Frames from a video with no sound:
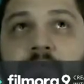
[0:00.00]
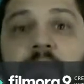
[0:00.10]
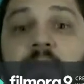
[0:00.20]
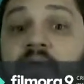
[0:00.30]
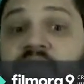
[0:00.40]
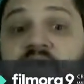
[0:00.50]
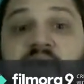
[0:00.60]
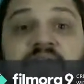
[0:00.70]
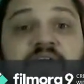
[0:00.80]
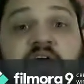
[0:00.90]
month and a
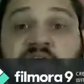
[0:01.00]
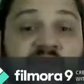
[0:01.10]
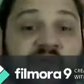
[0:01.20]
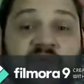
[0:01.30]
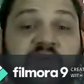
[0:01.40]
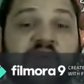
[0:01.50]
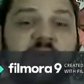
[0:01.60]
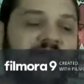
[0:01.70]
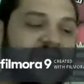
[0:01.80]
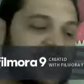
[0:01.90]
half. So I really
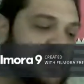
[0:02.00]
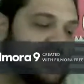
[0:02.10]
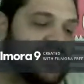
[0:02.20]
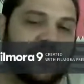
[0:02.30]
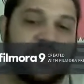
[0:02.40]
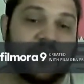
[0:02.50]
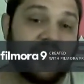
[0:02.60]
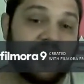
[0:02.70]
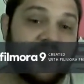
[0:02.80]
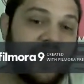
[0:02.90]
hope I get it. I think I've been
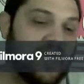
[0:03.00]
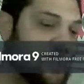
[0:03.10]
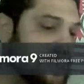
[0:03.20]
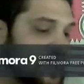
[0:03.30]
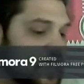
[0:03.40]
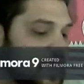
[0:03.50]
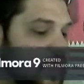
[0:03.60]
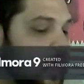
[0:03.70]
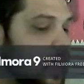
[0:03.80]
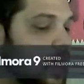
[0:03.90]
doing okay.
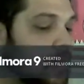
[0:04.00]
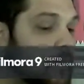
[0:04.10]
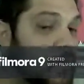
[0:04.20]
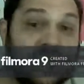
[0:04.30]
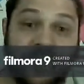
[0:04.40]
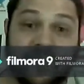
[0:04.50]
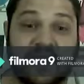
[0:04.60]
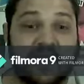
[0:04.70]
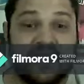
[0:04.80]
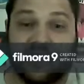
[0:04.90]
But
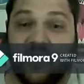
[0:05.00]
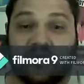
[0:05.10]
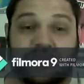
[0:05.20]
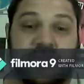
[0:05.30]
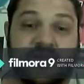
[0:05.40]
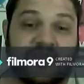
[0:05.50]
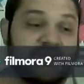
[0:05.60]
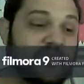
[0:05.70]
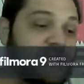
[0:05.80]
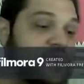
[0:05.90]
it's awesome. I
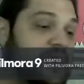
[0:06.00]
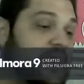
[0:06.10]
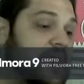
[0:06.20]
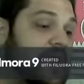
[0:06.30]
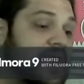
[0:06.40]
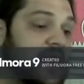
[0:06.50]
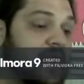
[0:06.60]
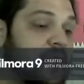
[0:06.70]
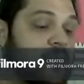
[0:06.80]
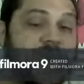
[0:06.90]
love doing it,
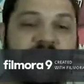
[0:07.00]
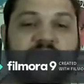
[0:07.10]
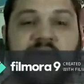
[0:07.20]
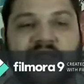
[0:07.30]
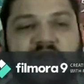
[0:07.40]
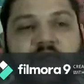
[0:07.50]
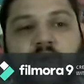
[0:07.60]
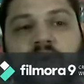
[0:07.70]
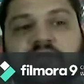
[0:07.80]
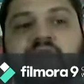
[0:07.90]
and but that's the
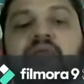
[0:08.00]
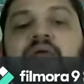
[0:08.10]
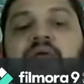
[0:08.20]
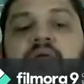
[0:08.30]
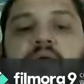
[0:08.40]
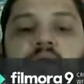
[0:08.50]
process to get